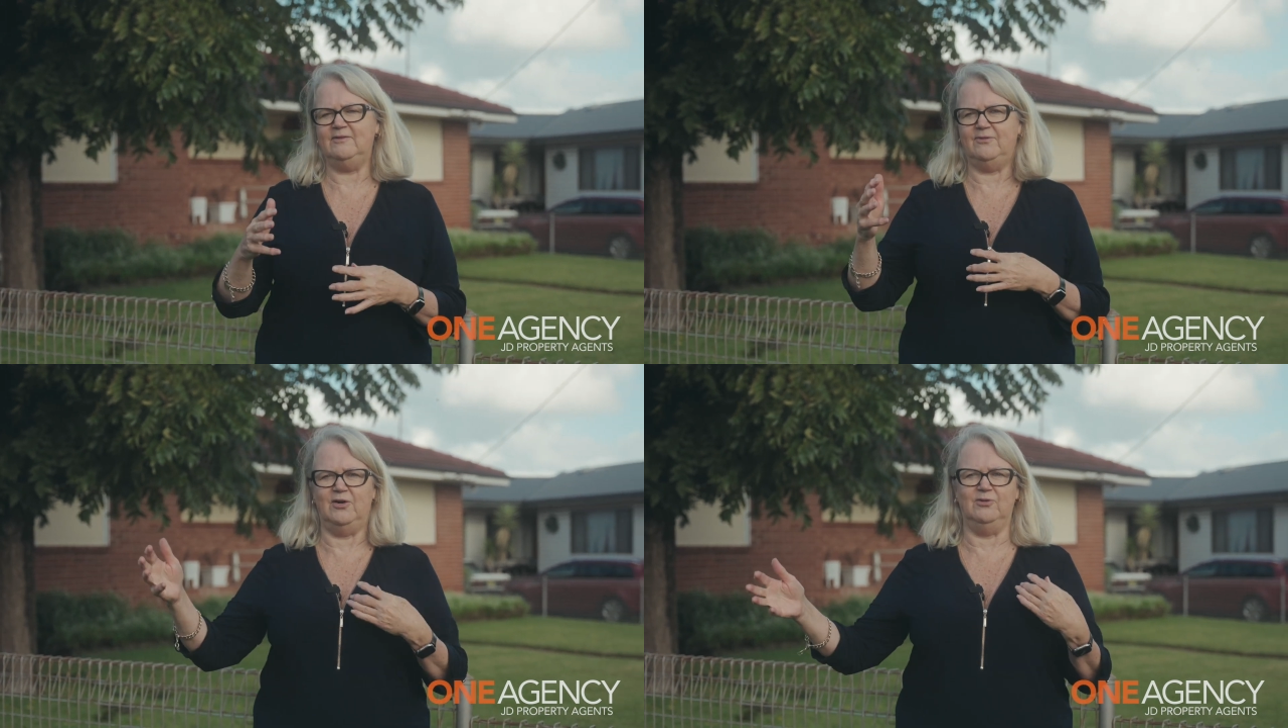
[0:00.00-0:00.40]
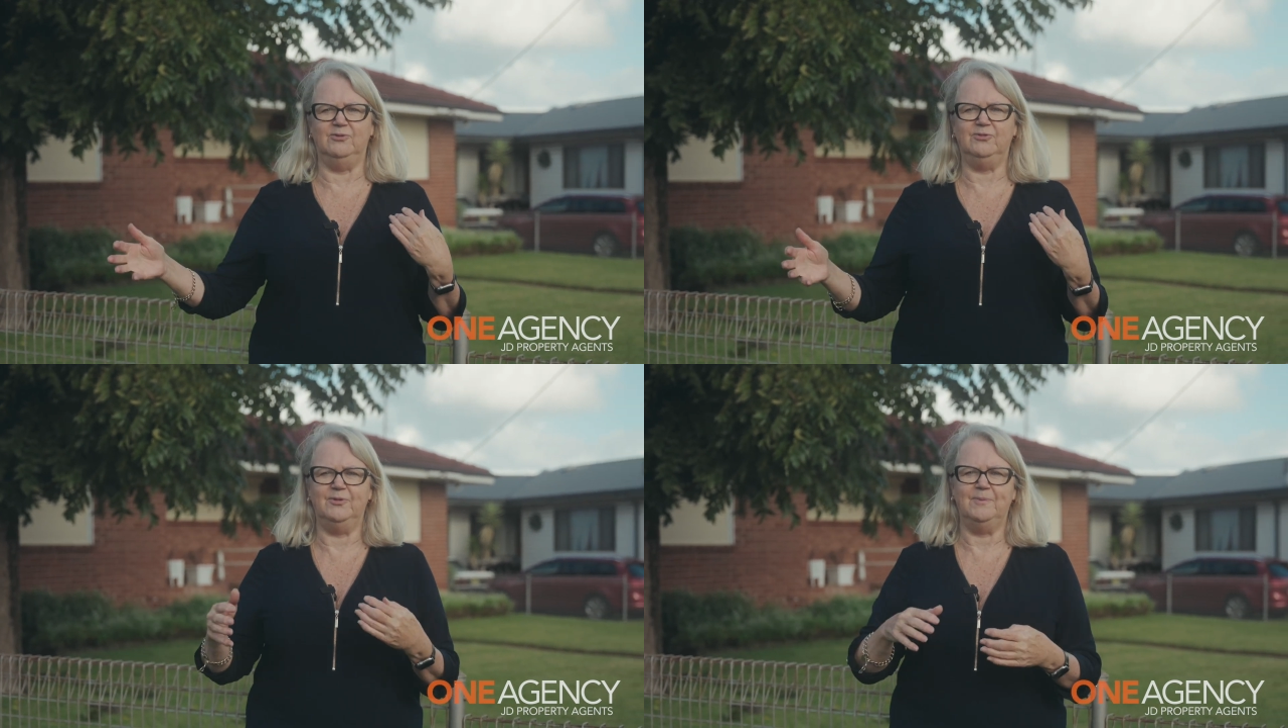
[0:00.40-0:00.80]

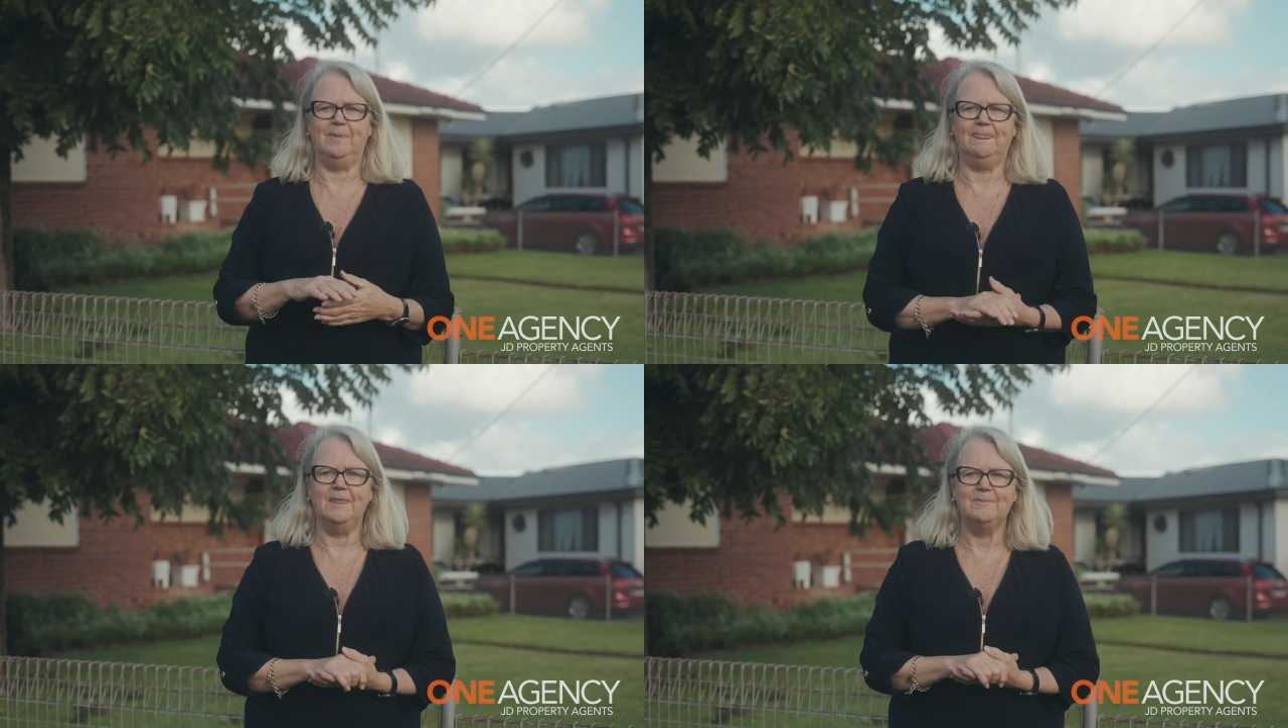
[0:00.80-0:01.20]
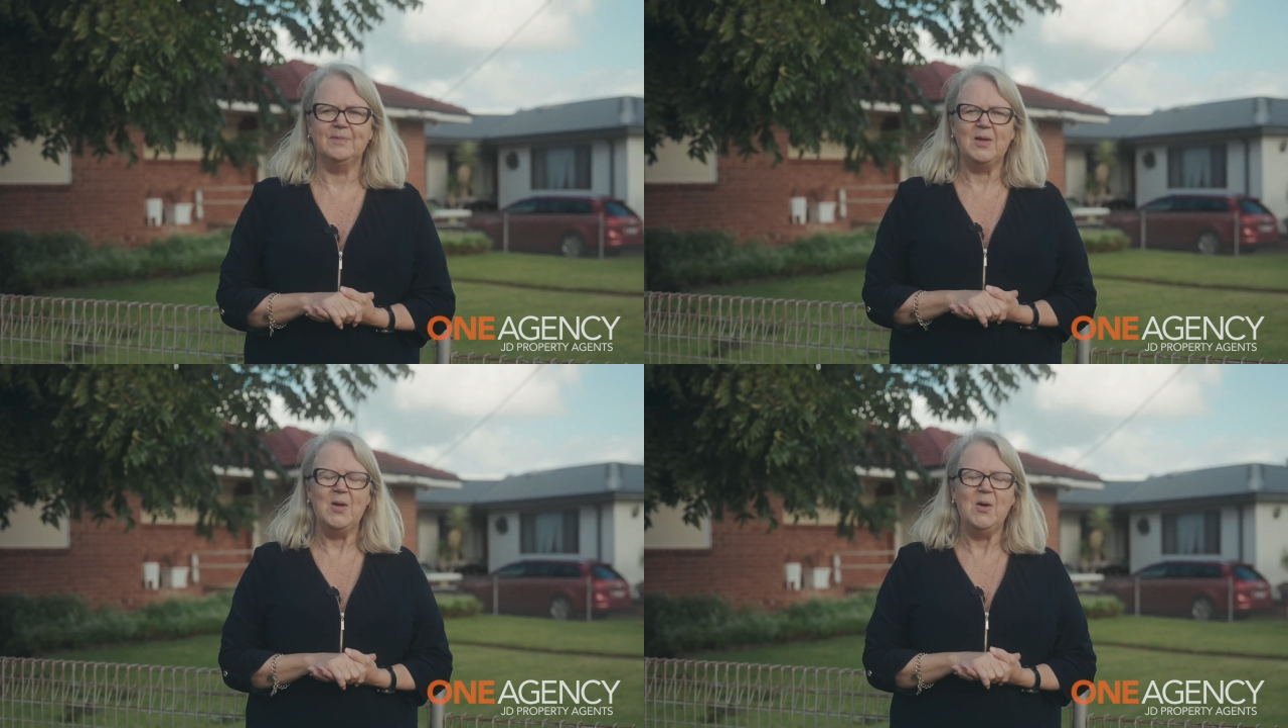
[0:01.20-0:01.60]
evolve.
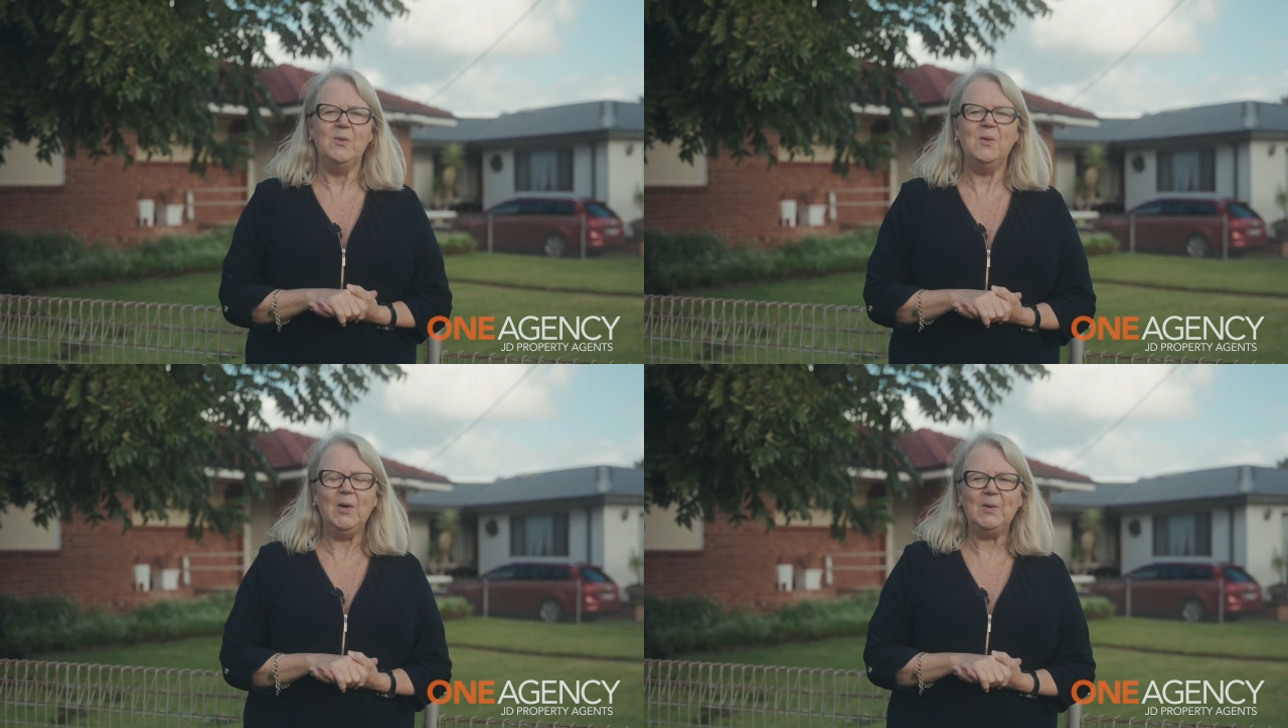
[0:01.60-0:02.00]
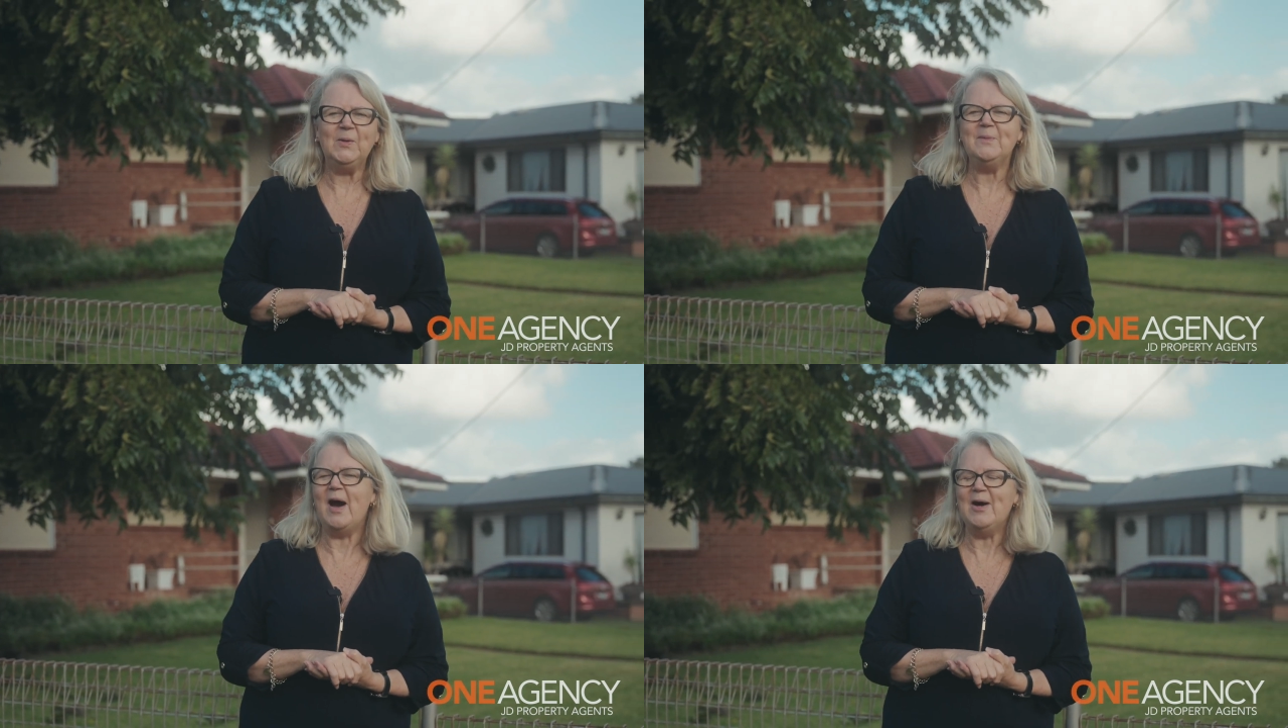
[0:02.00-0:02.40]

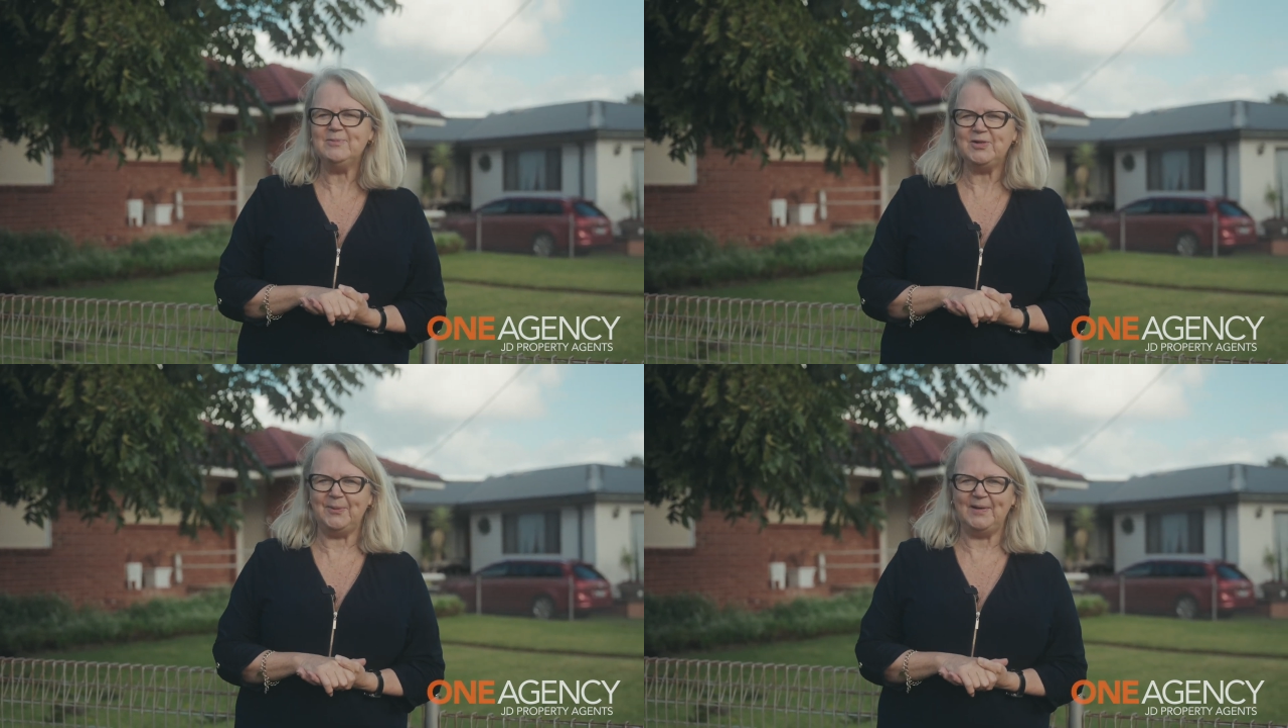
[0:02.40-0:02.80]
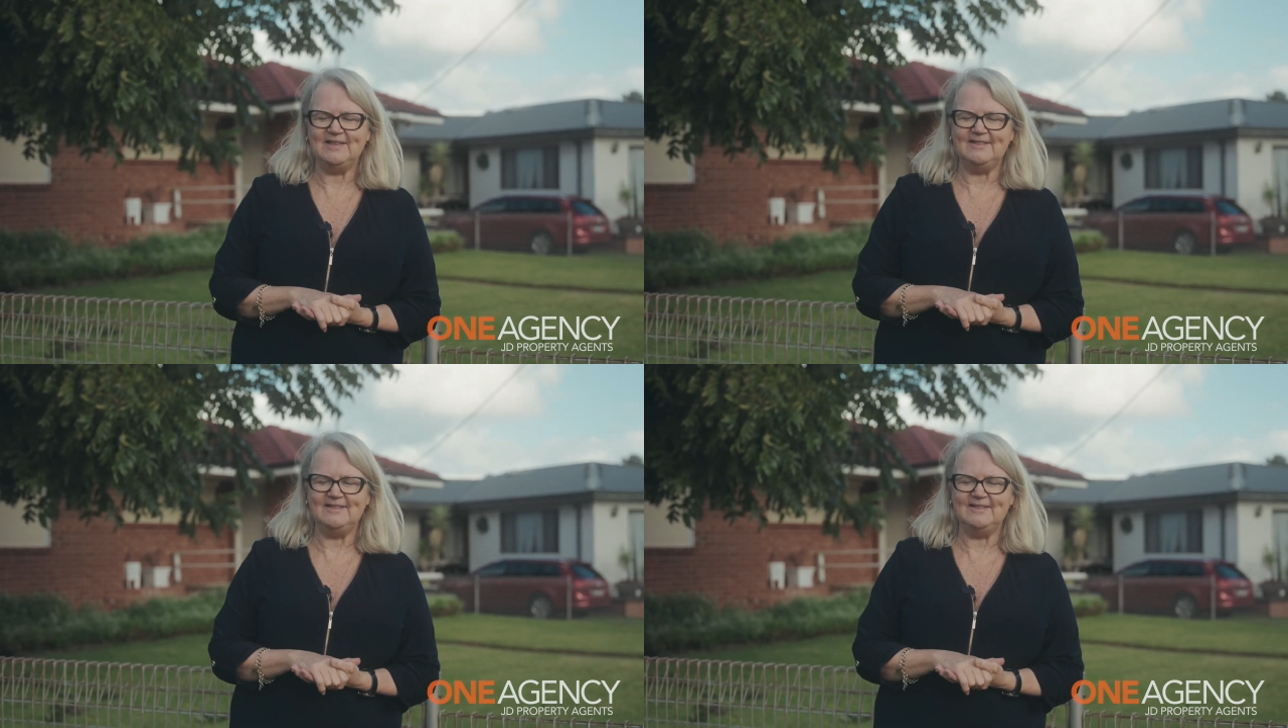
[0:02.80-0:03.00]
Welcome, I'm Joanne